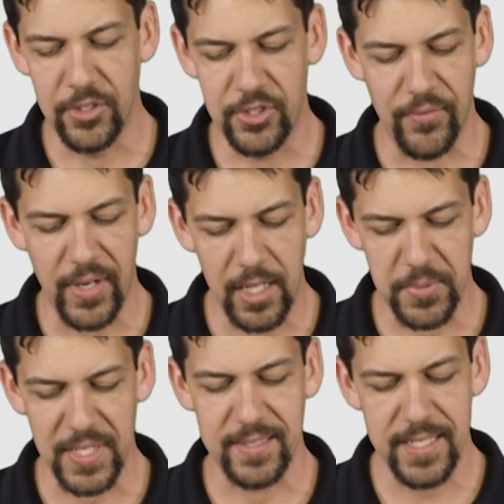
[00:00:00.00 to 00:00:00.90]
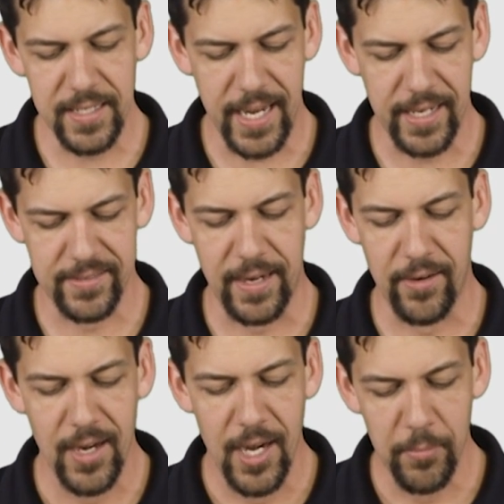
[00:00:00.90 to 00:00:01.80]
develops a syntax
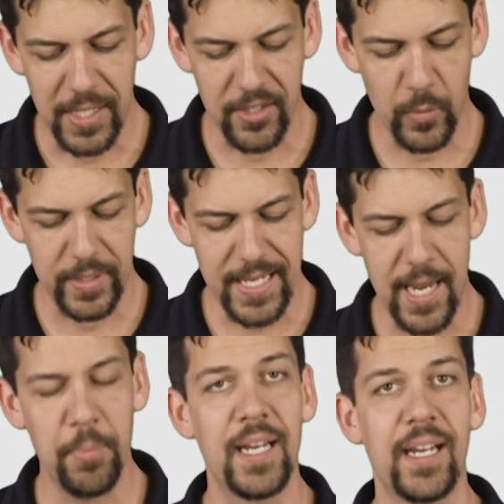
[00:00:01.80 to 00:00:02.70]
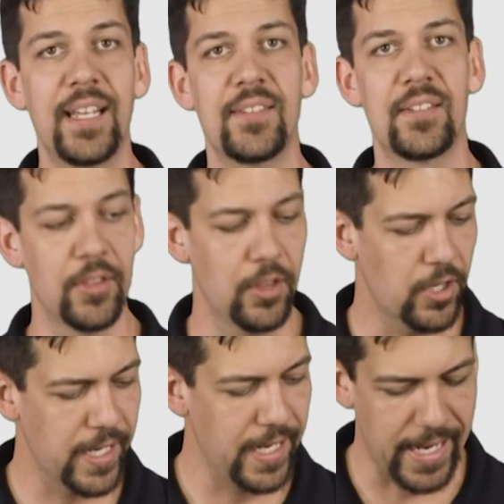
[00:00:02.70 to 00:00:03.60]
error because what's happening is it's
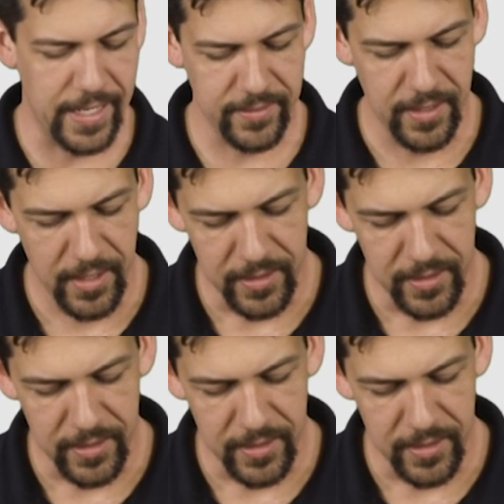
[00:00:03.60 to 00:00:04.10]
looking at